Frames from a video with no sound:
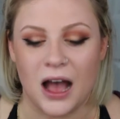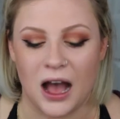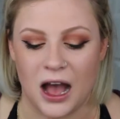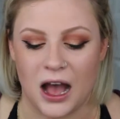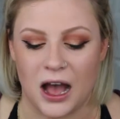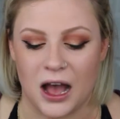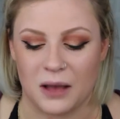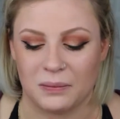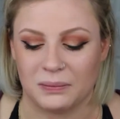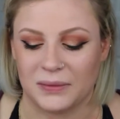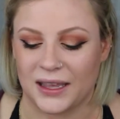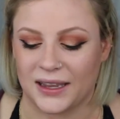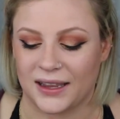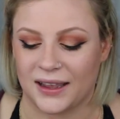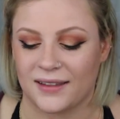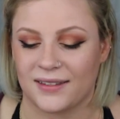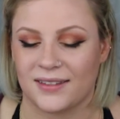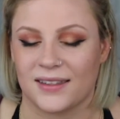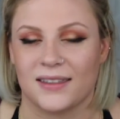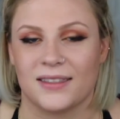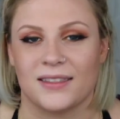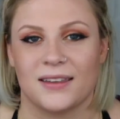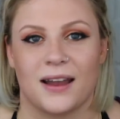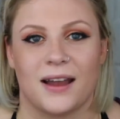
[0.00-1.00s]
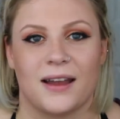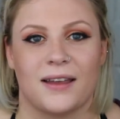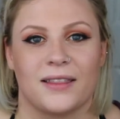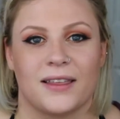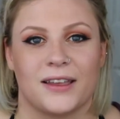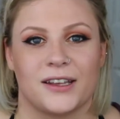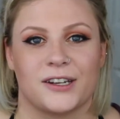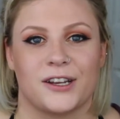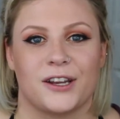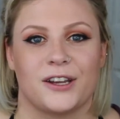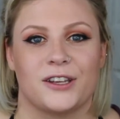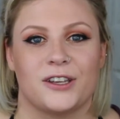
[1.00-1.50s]
Like I said, the
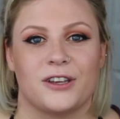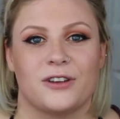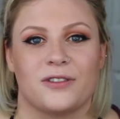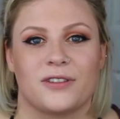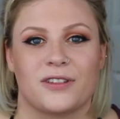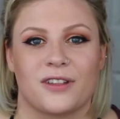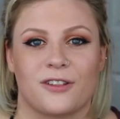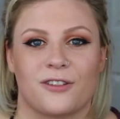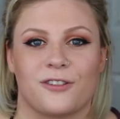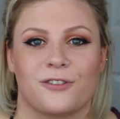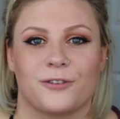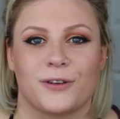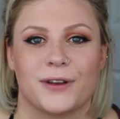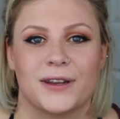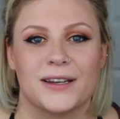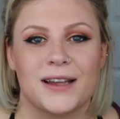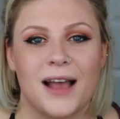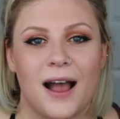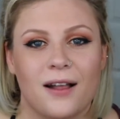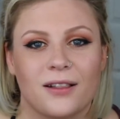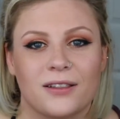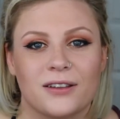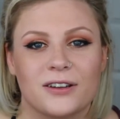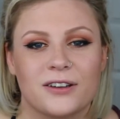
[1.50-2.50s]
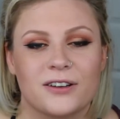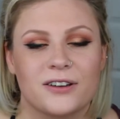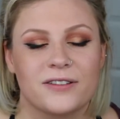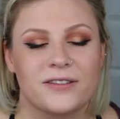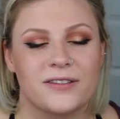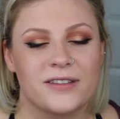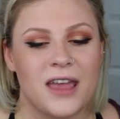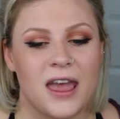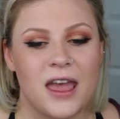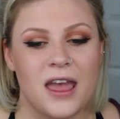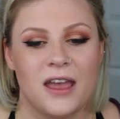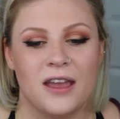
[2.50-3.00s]
eyeliner I use is
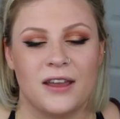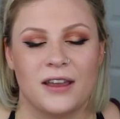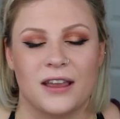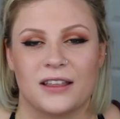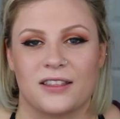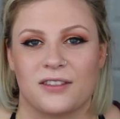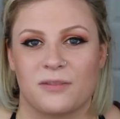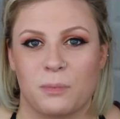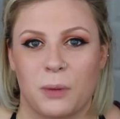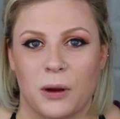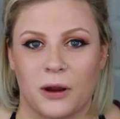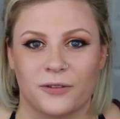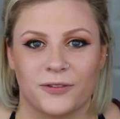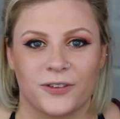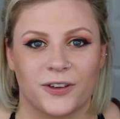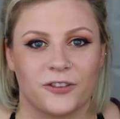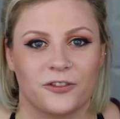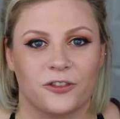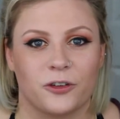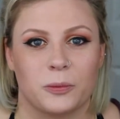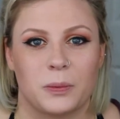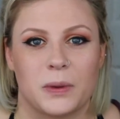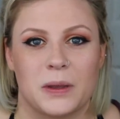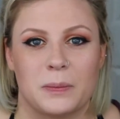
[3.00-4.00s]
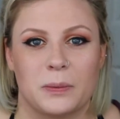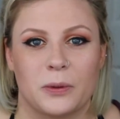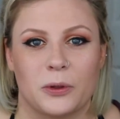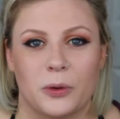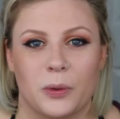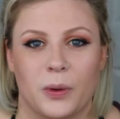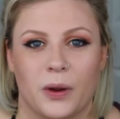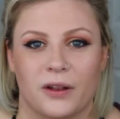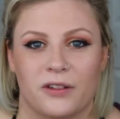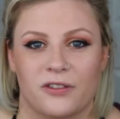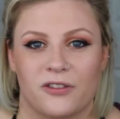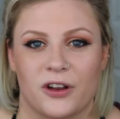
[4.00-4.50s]
$3. It's perfect for people
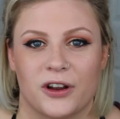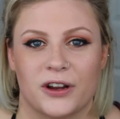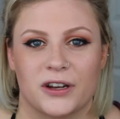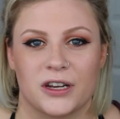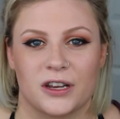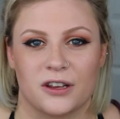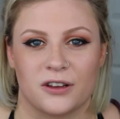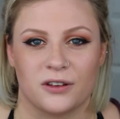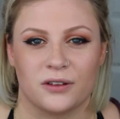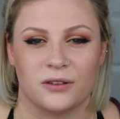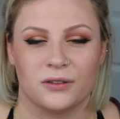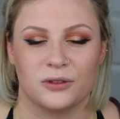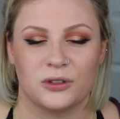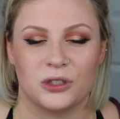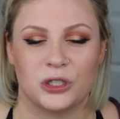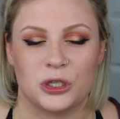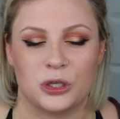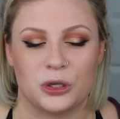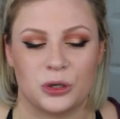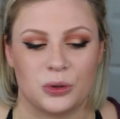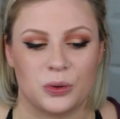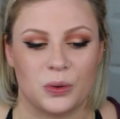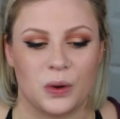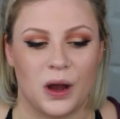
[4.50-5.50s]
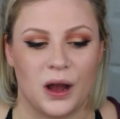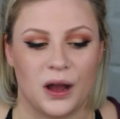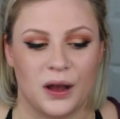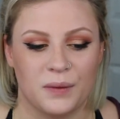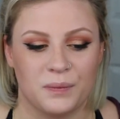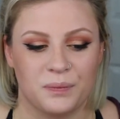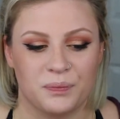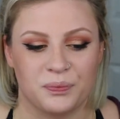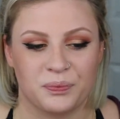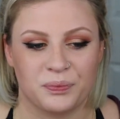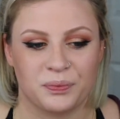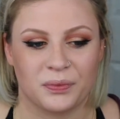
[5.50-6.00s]
who are starting to
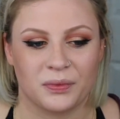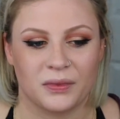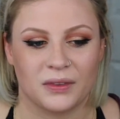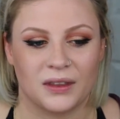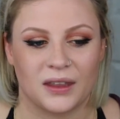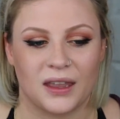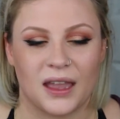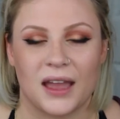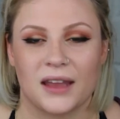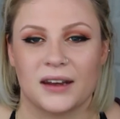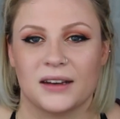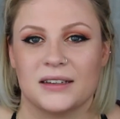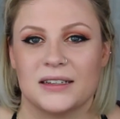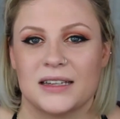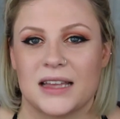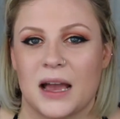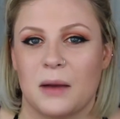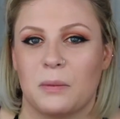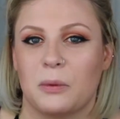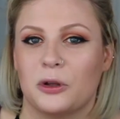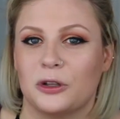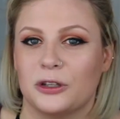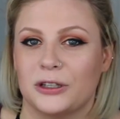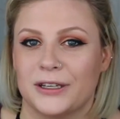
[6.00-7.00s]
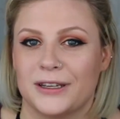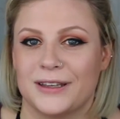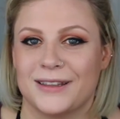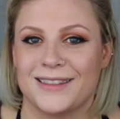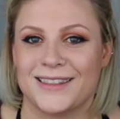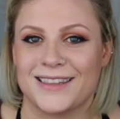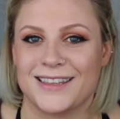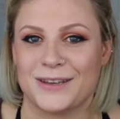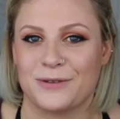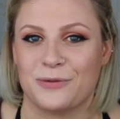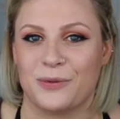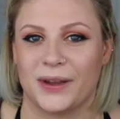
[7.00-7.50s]
kind of dabble
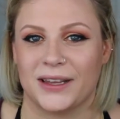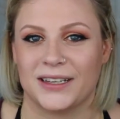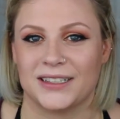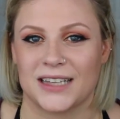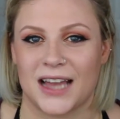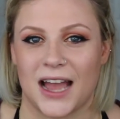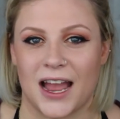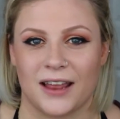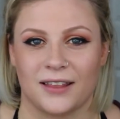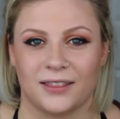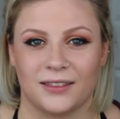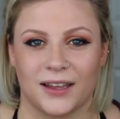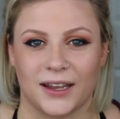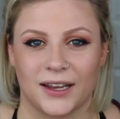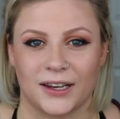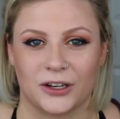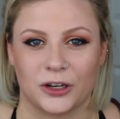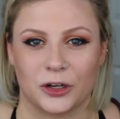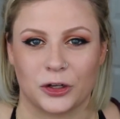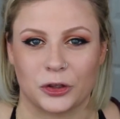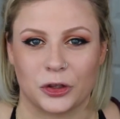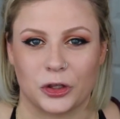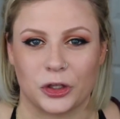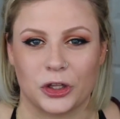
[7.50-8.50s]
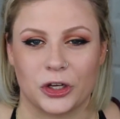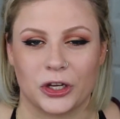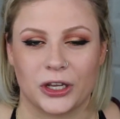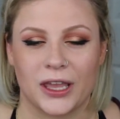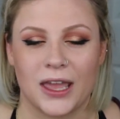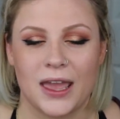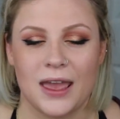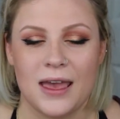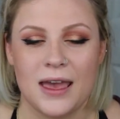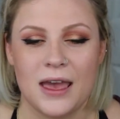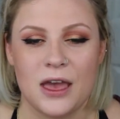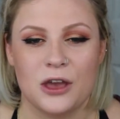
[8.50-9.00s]
in the winged eyeliner
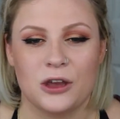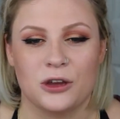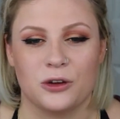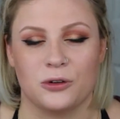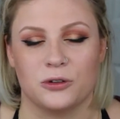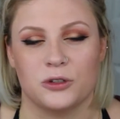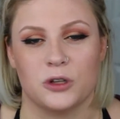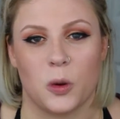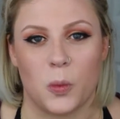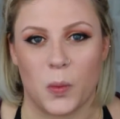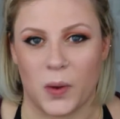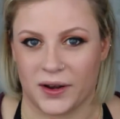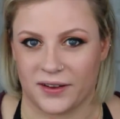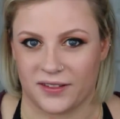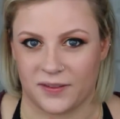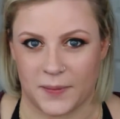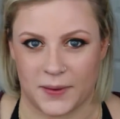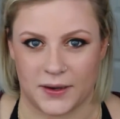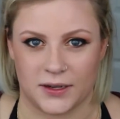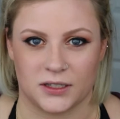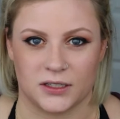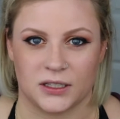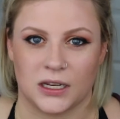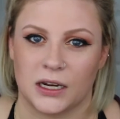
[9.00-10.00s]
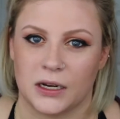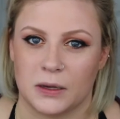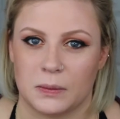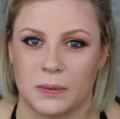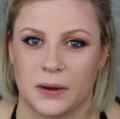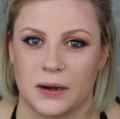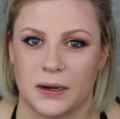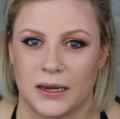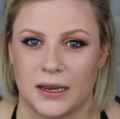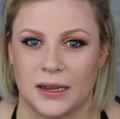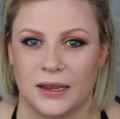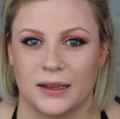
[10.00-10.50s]
look, who don't want to spend a ton of
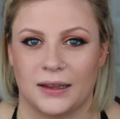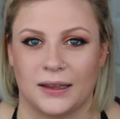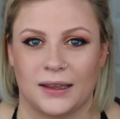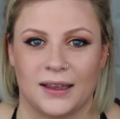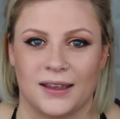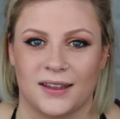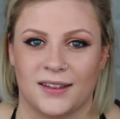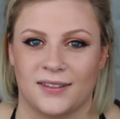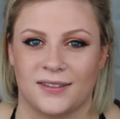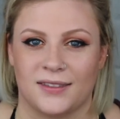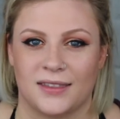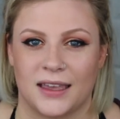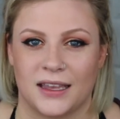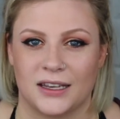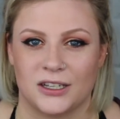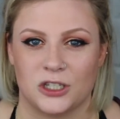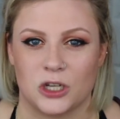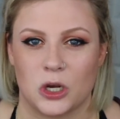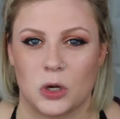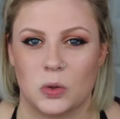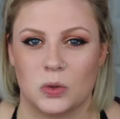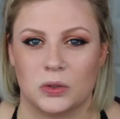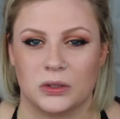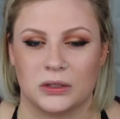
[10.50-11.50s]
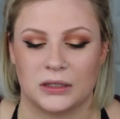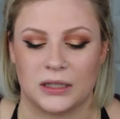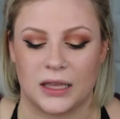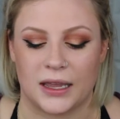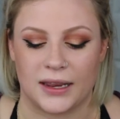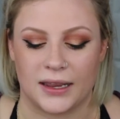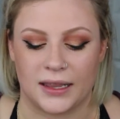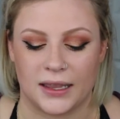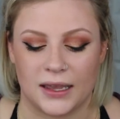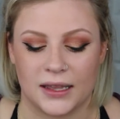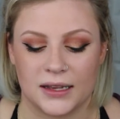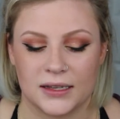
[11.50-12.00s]
money in case they don't
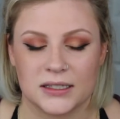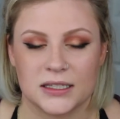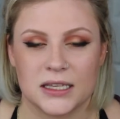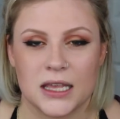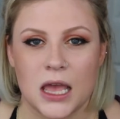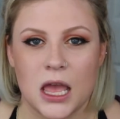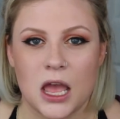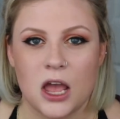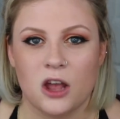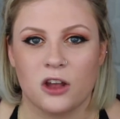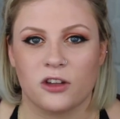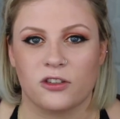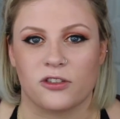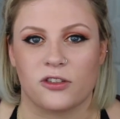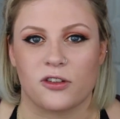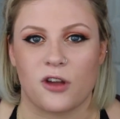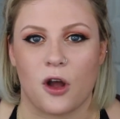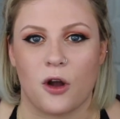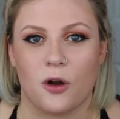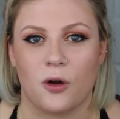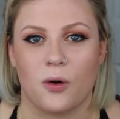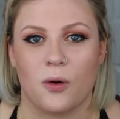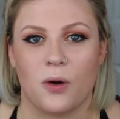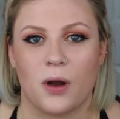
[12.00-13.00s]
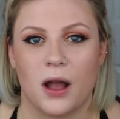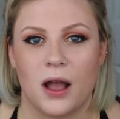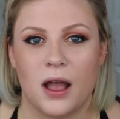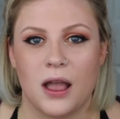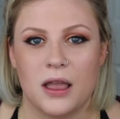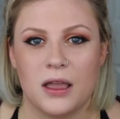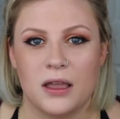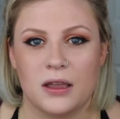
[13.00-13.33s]
like it. So